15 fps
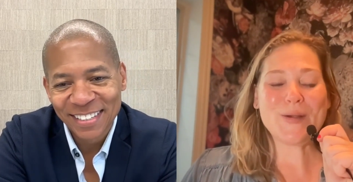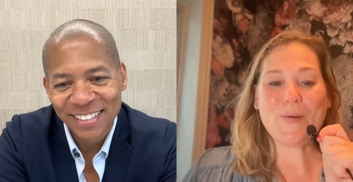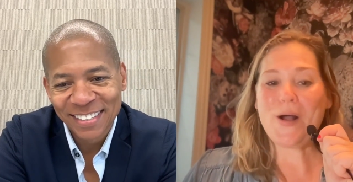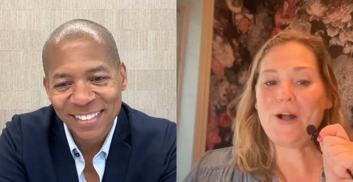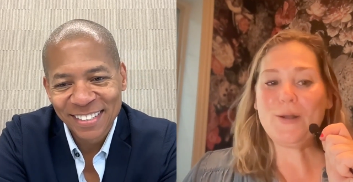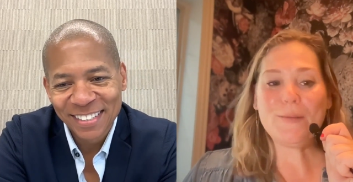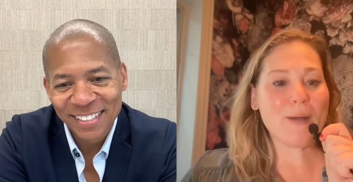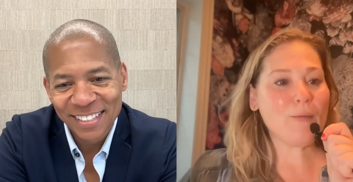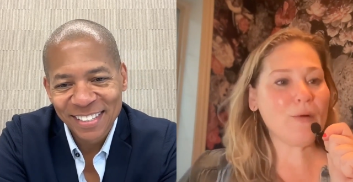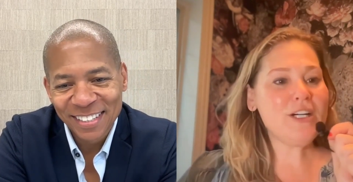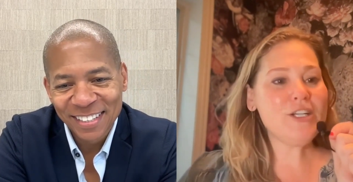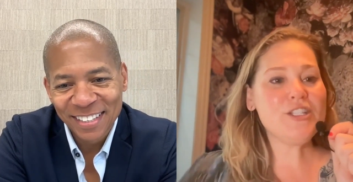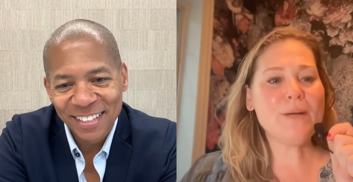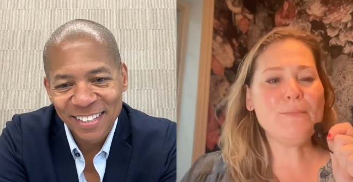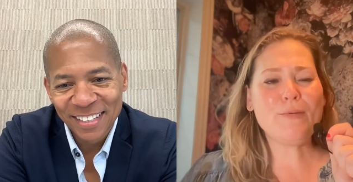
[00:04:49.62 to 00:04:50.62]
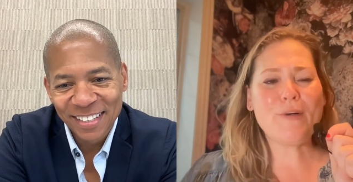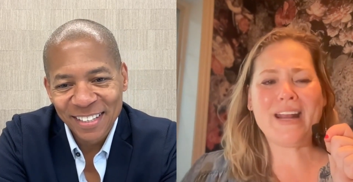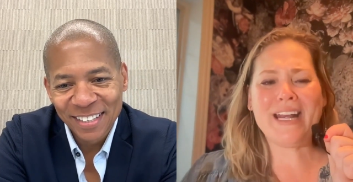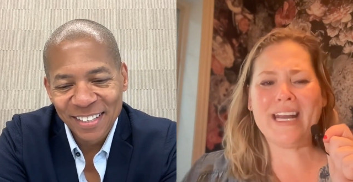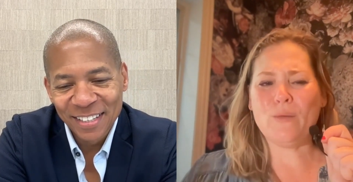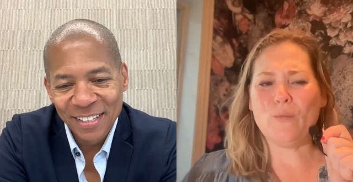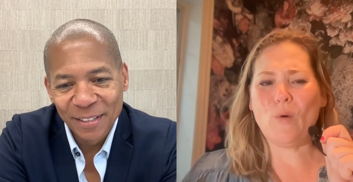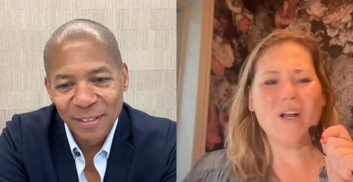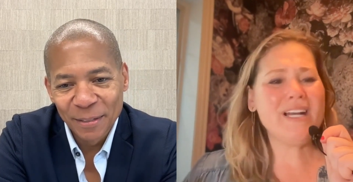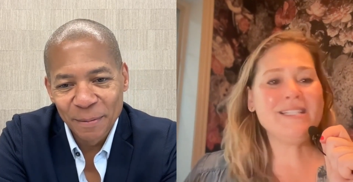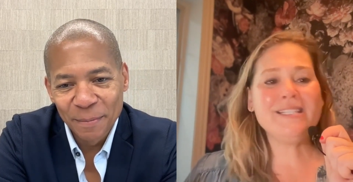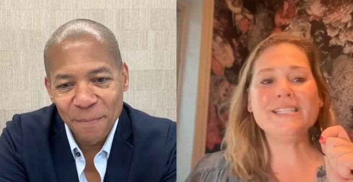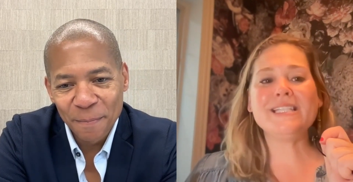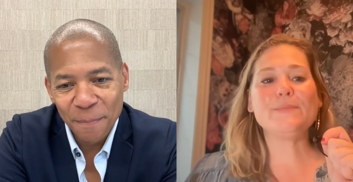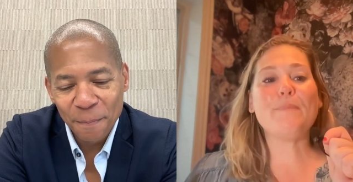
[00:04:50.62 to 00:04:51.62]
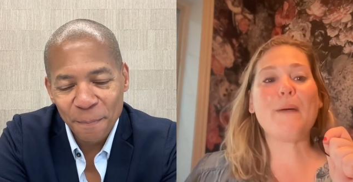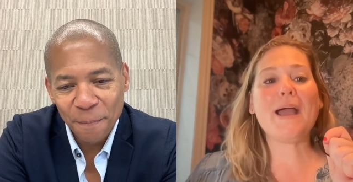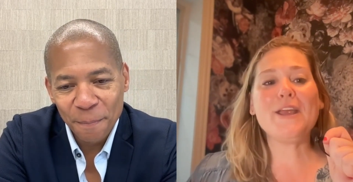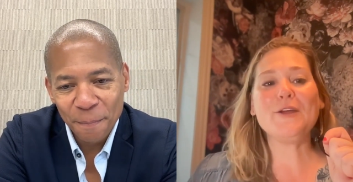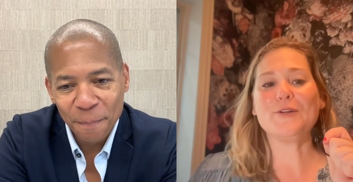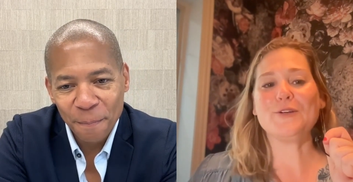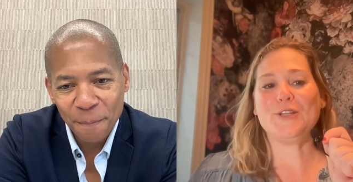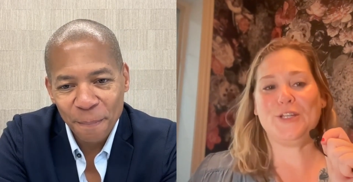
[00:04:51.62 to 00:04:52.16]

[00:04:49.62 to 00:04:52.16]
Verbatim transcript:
Speaker 1: welcome. I want to jump right in. What inspired